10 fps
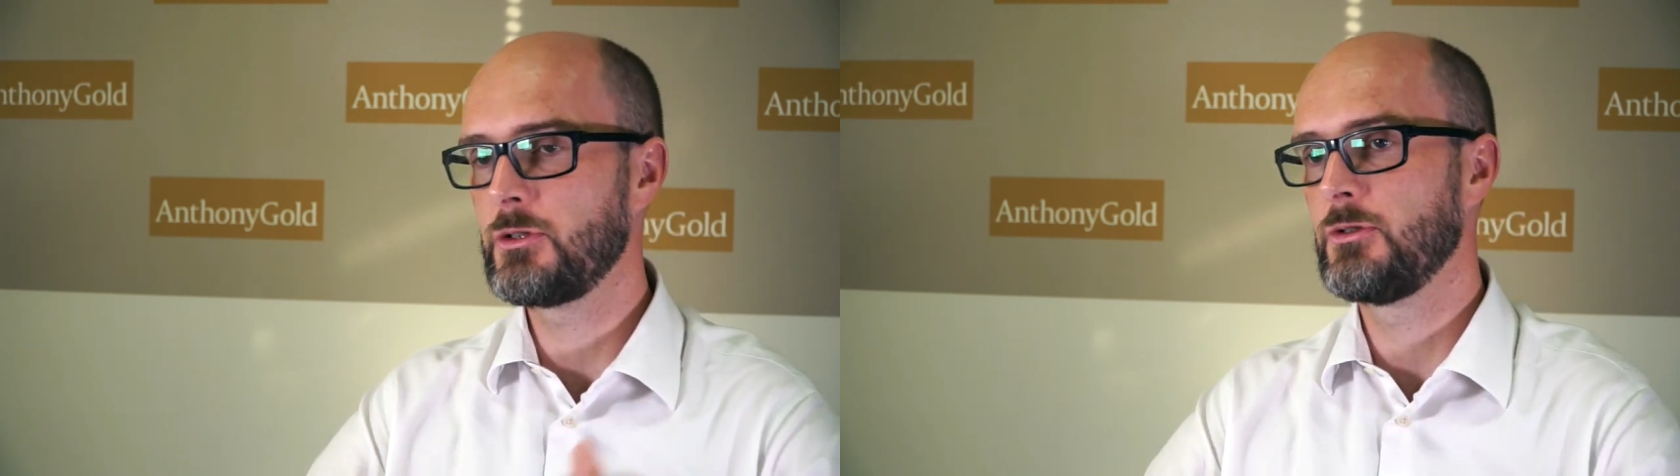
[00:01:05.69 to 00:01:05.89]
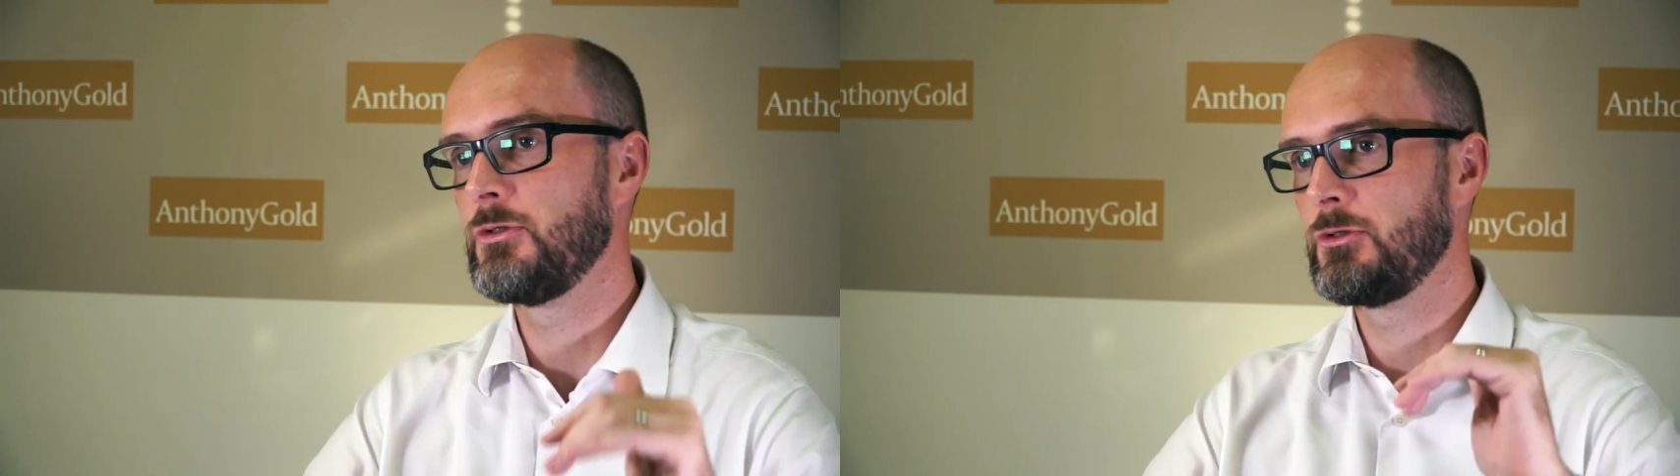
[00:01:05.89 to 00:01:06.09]

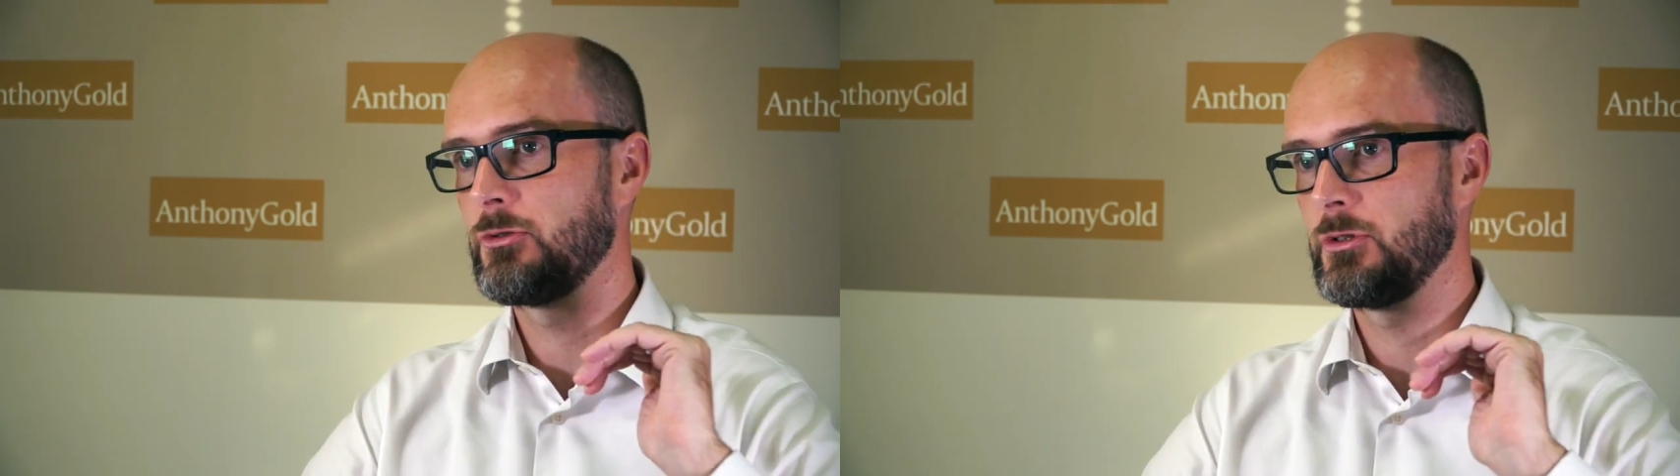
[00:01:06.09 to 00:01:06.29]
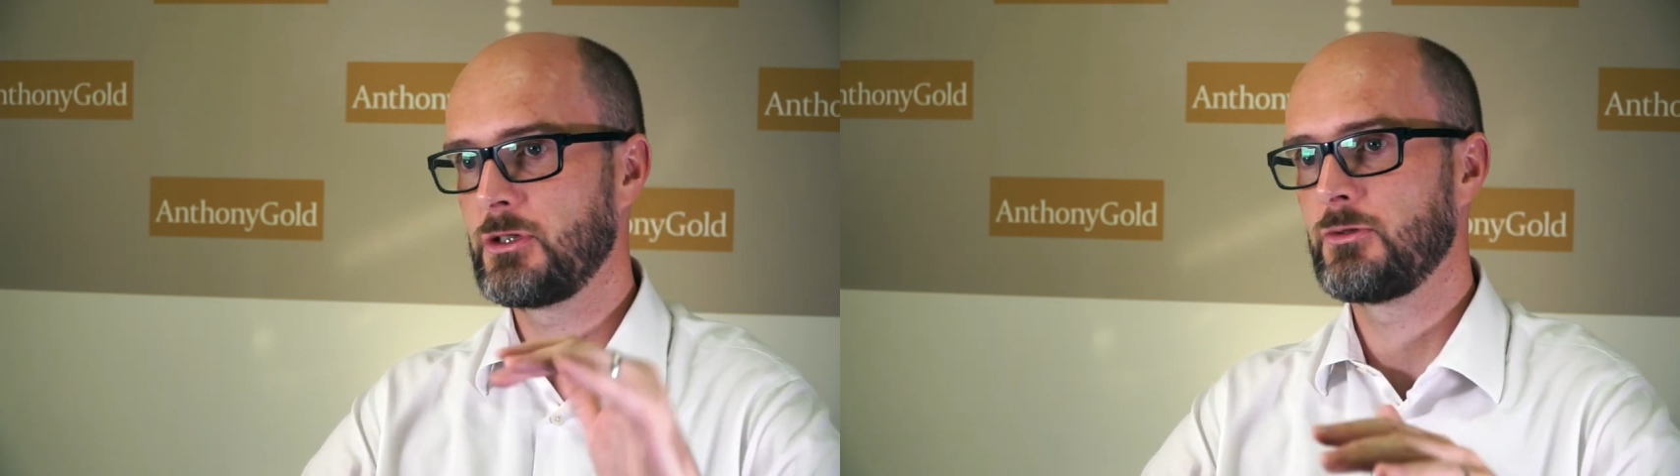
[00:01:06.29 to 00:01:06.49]
2
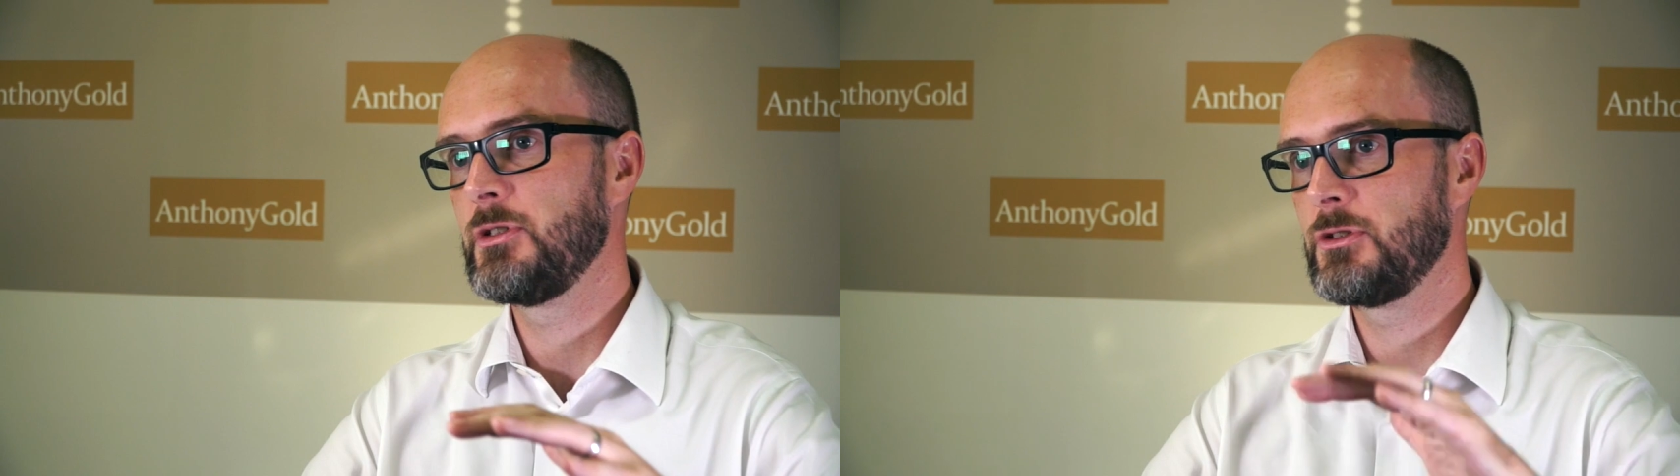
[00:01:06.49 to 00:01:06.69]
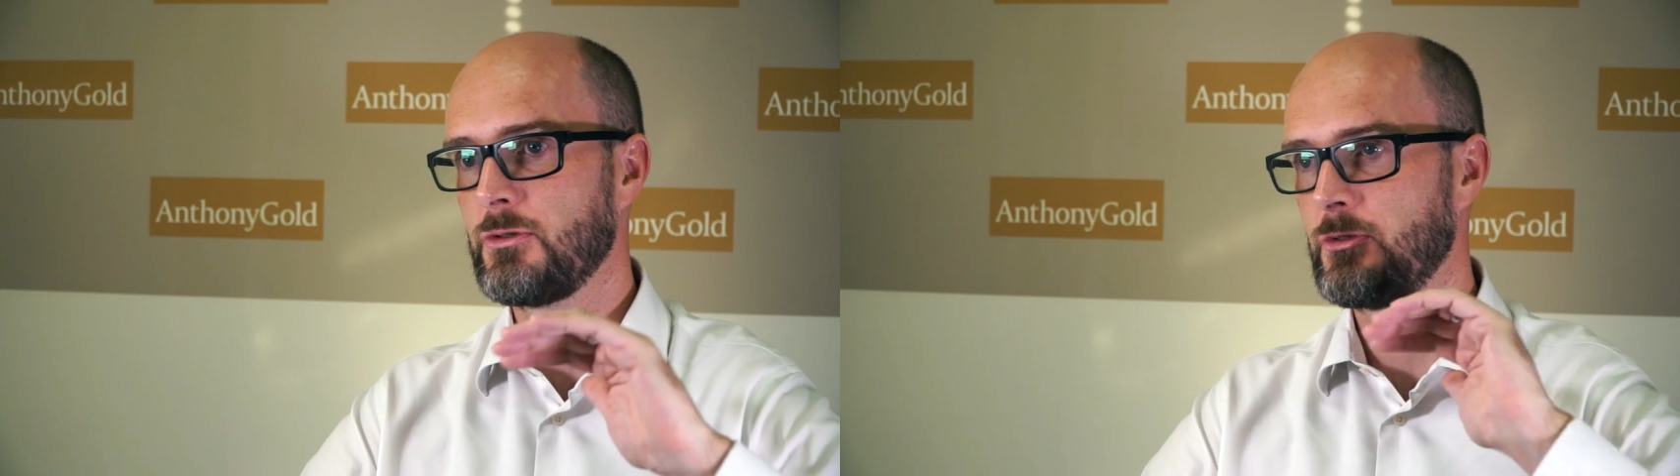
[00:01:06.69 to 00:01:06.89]
stories, 3
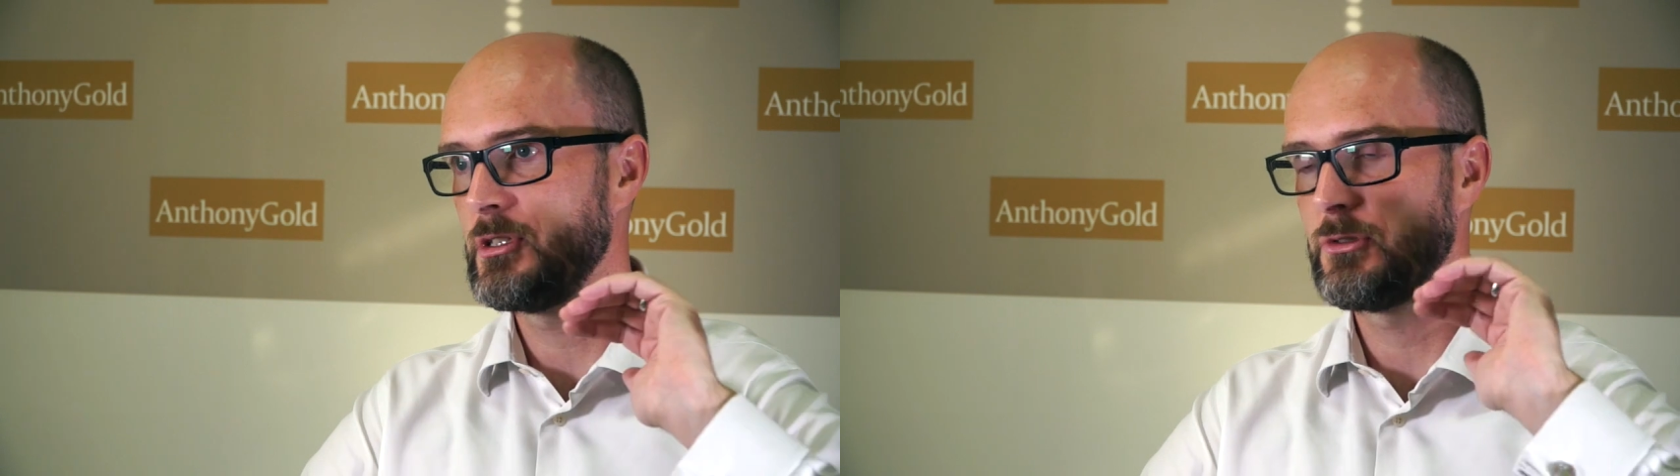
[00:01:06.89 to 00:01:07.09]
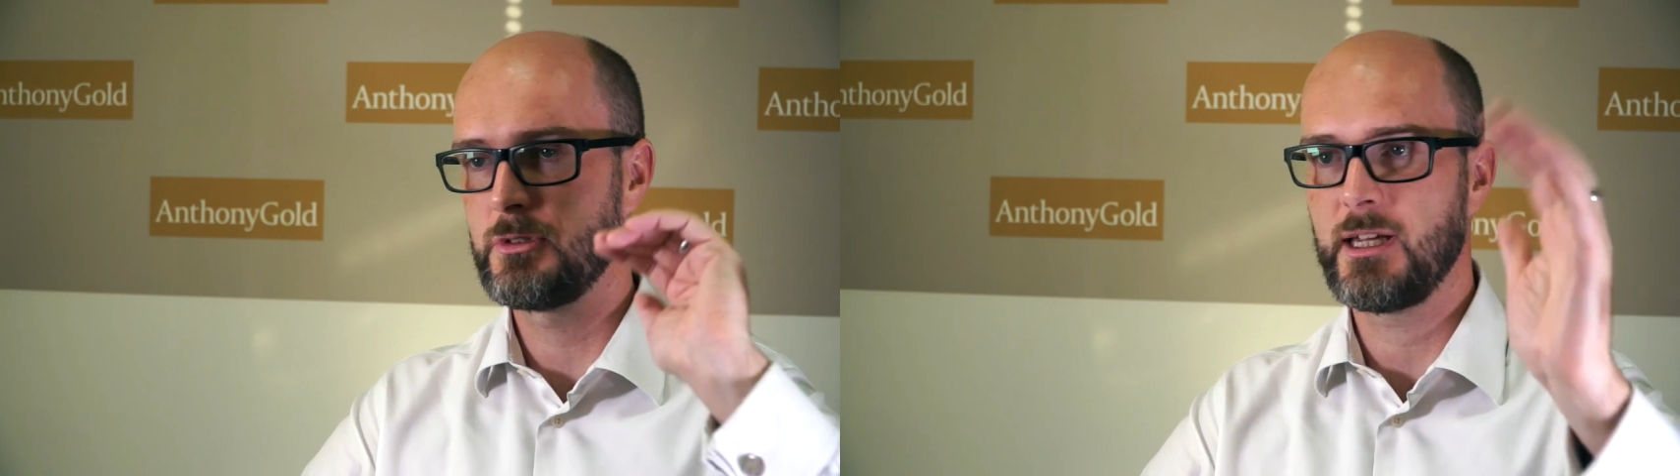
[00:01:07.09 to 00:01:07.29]

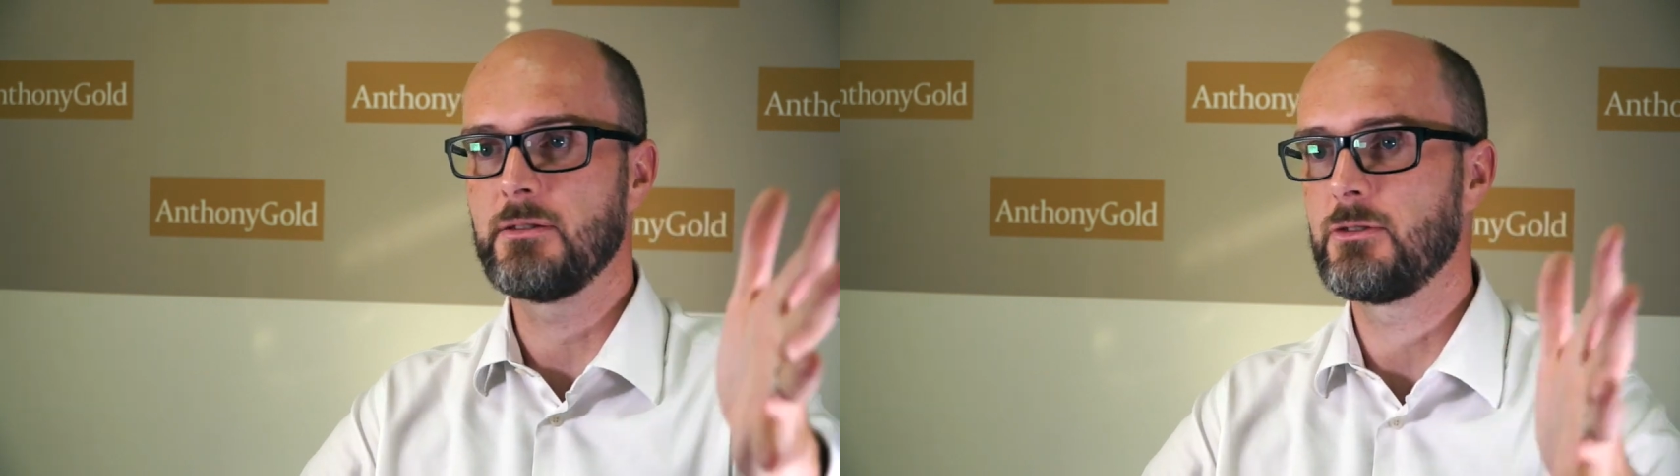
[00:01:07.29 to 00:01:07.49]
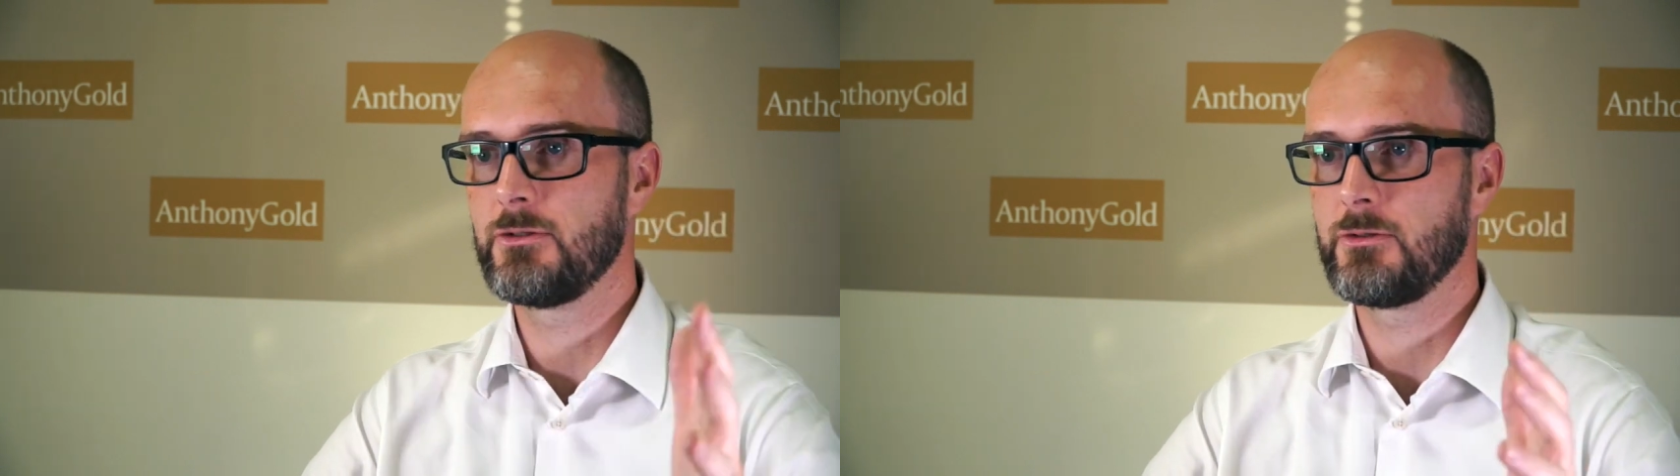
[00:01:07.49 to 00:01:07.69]
stories, or
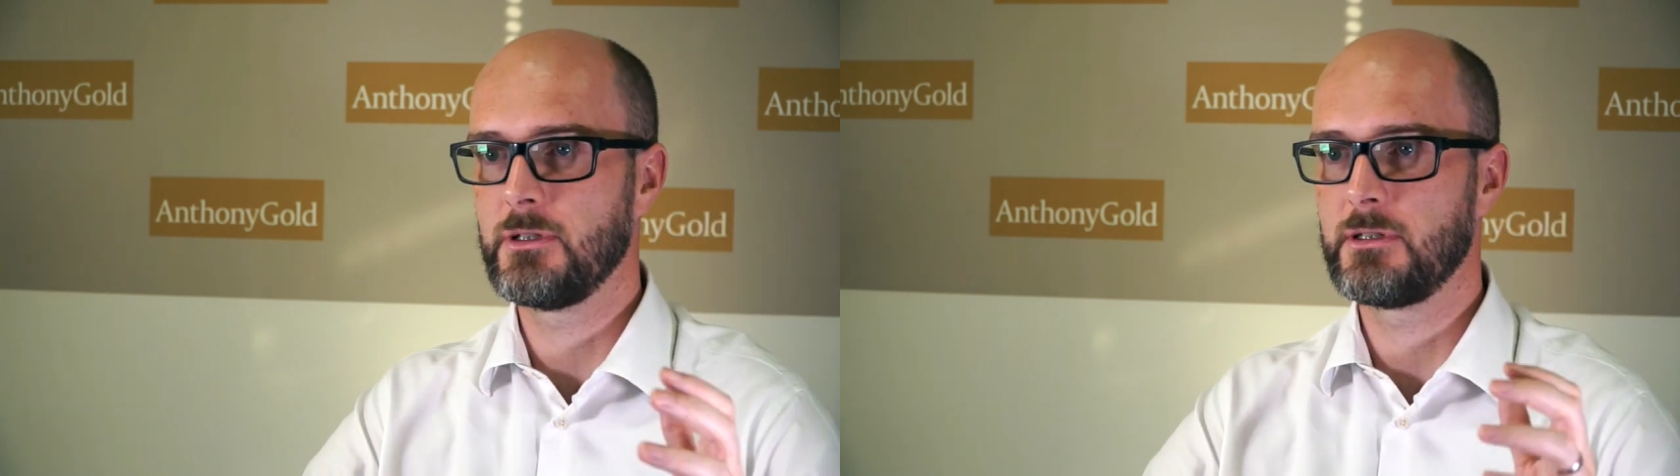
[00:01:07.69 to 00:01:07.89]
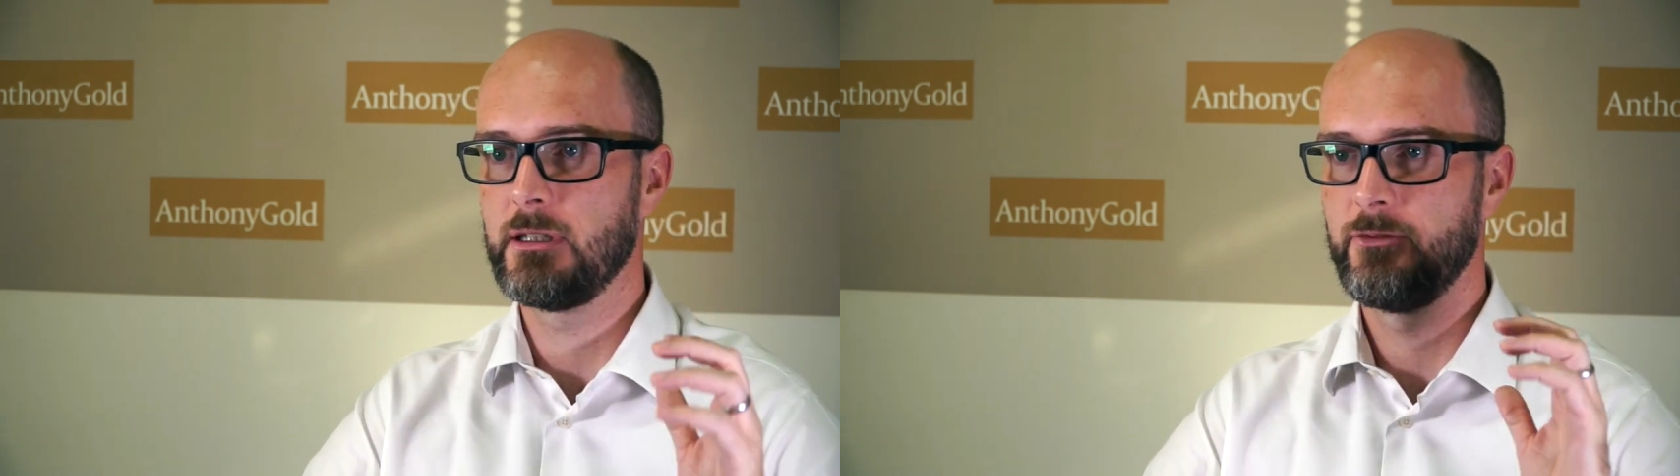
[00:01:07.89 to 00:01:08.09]
10 stories.